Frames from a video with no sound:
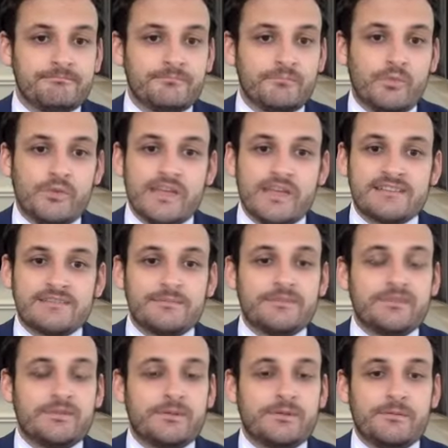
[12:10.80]
We ask them
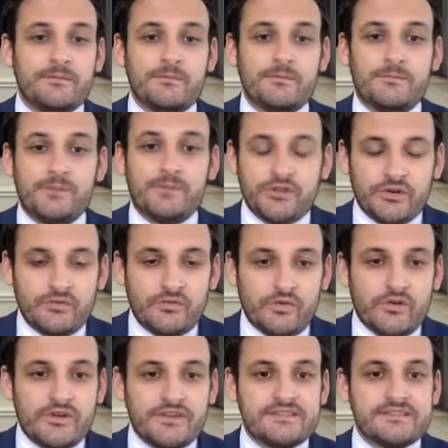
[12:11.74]
to put their
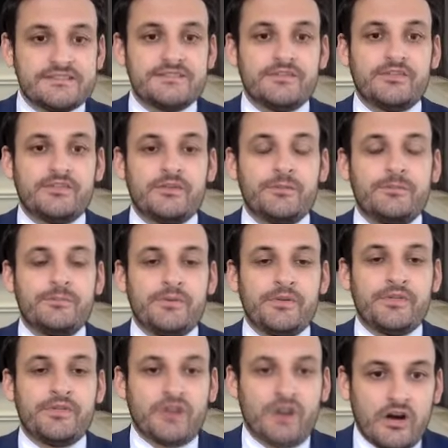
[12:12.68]
voice, to
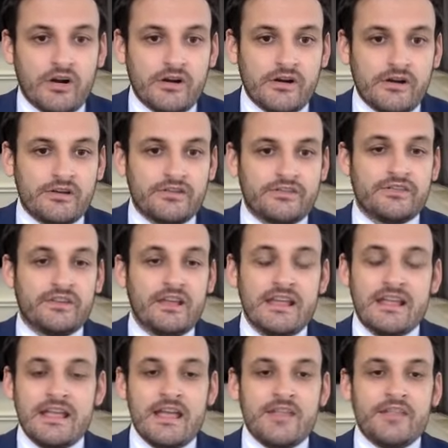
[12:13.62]
put their heart.
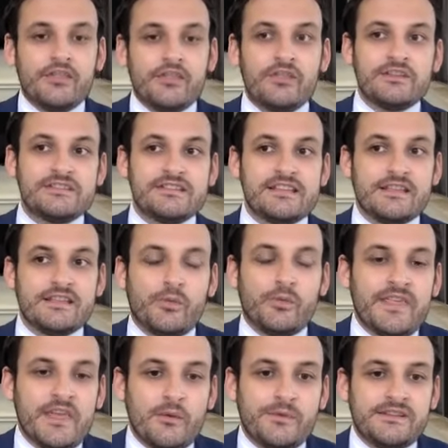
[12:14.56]
The
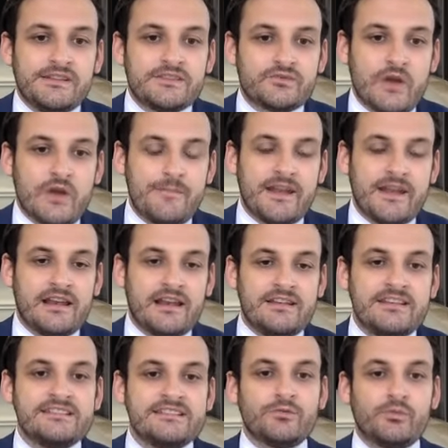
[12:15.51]
way that we describe it at
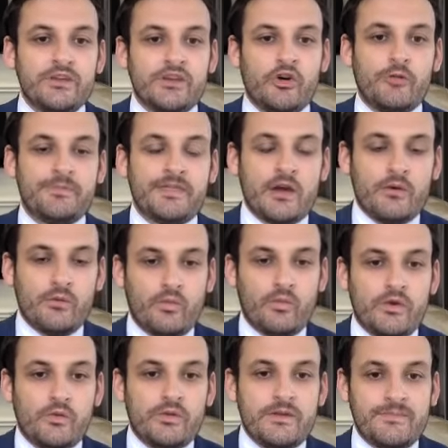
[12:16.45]
Lynn is we hope that
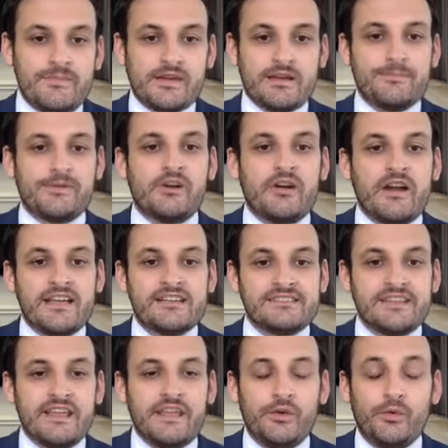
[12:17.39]
when we pick up your
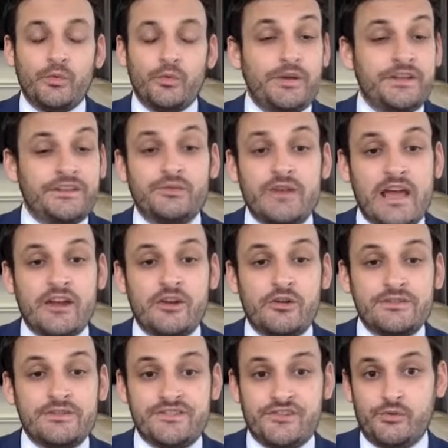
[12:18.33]
essay, we do not
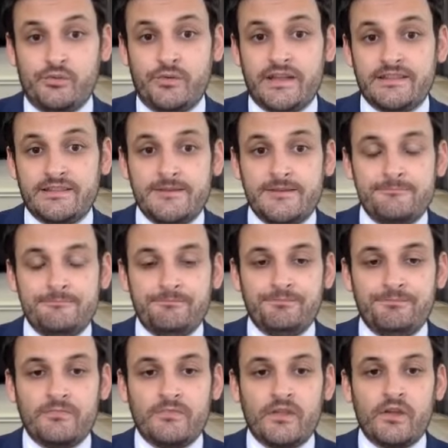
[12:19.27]
know it's you, Wendy.
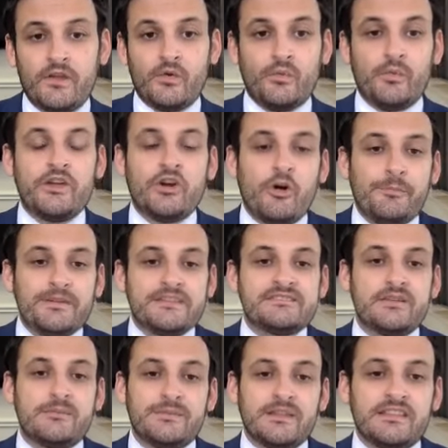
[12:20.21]
We hope
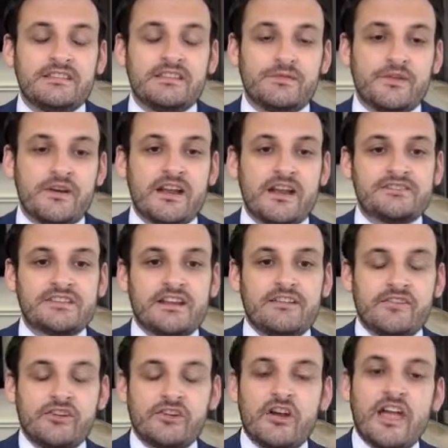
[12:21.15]
it's something different outside
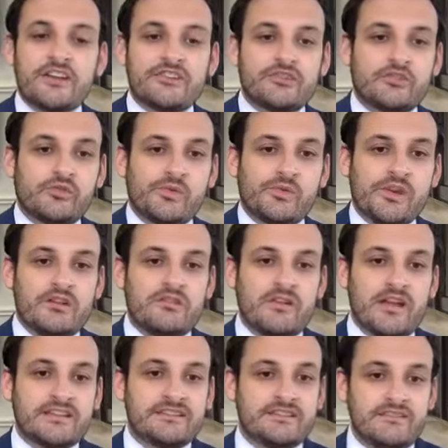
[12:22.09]
of your
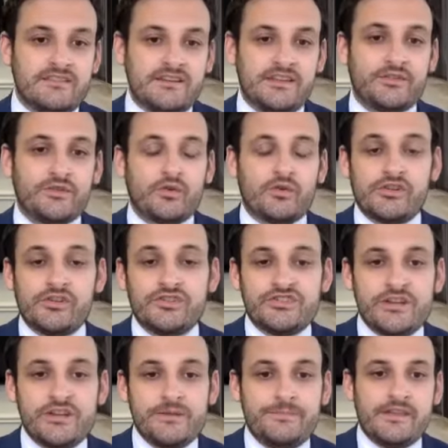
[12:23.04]
extracurricular activities or your
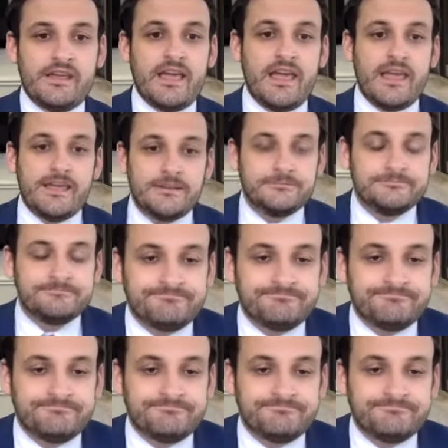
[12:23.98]
GPA.